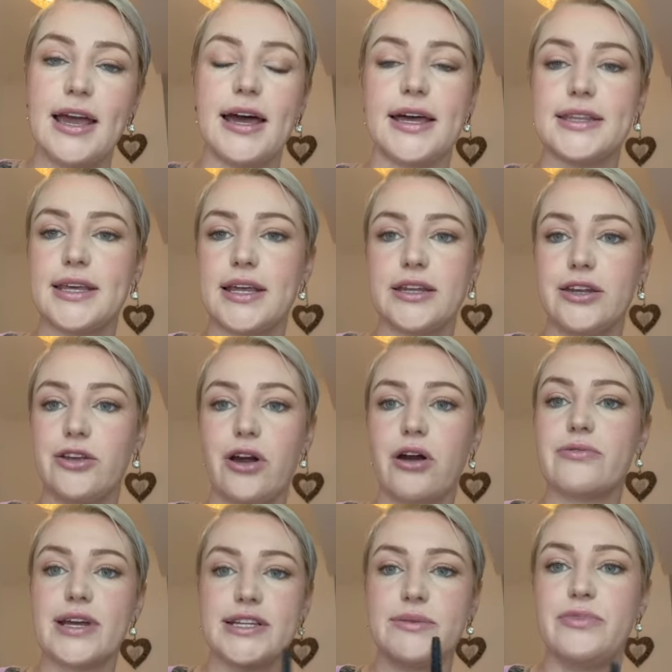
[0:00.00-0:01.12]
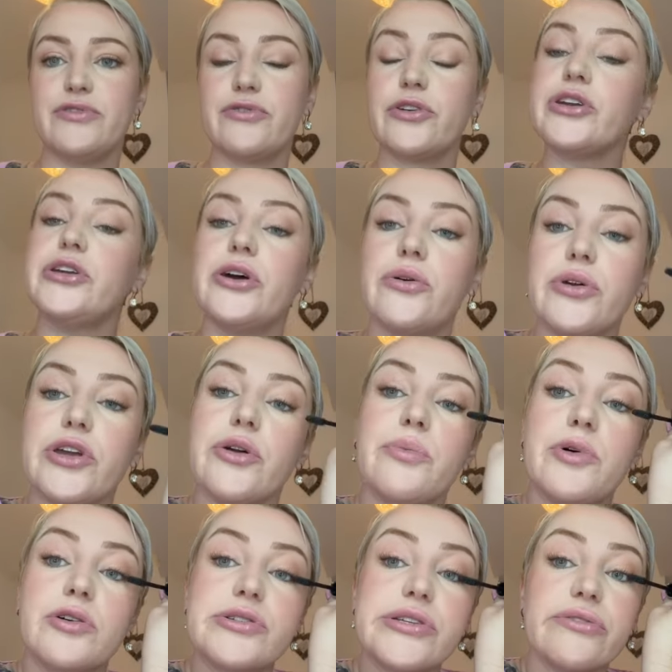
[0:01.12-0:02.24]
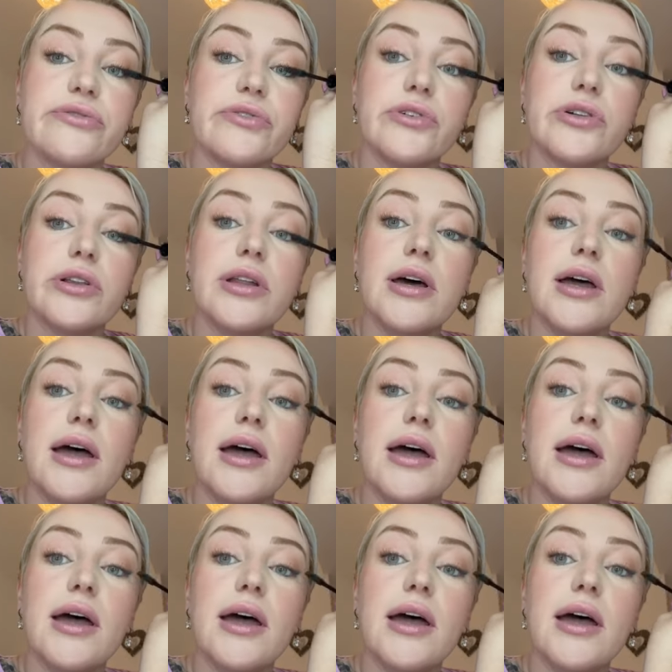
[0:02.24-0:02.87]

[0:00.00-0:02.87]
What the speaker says: And then already, before you know it, your books are full.